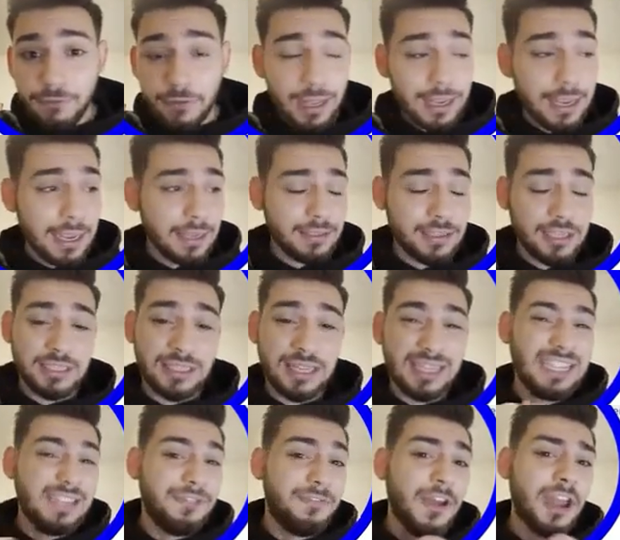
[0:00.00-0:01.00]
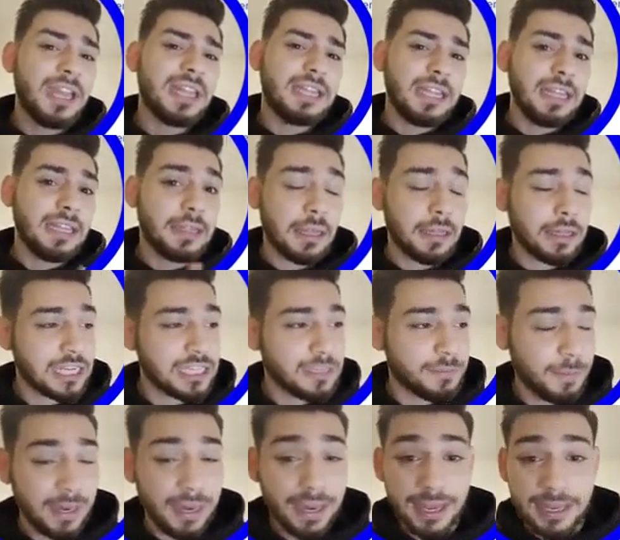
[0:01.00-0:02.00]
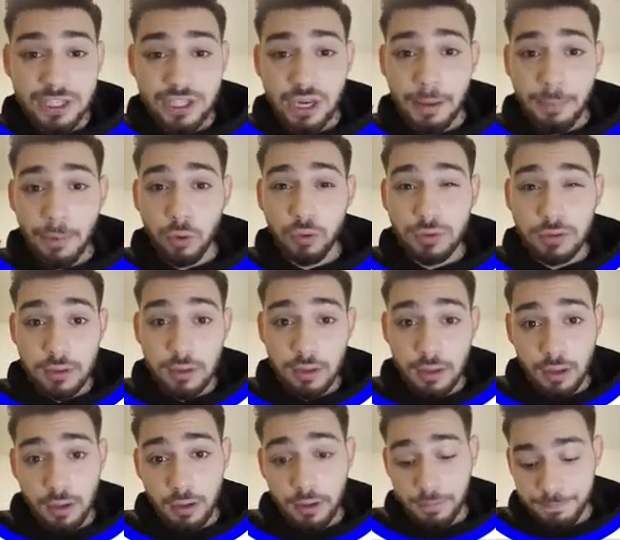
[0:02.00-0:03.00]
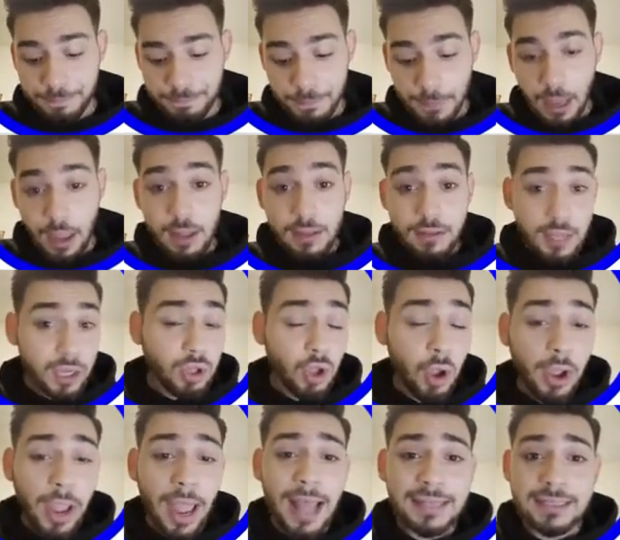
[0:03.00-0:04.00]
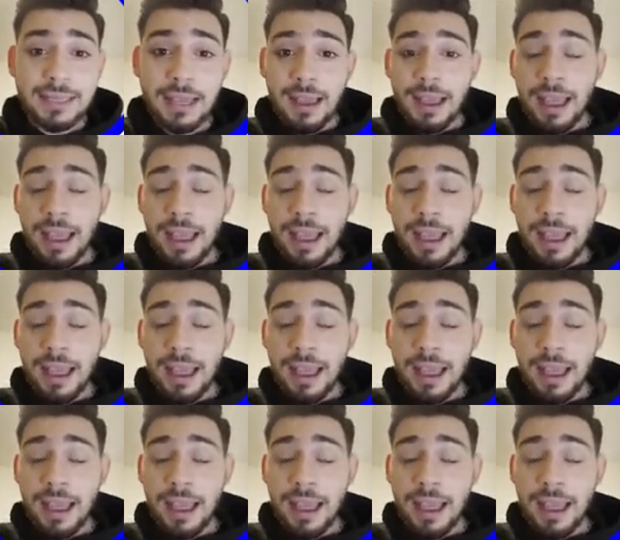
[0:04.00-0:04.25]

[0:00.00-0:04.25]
like just a very detailed explanation about TikTok ads.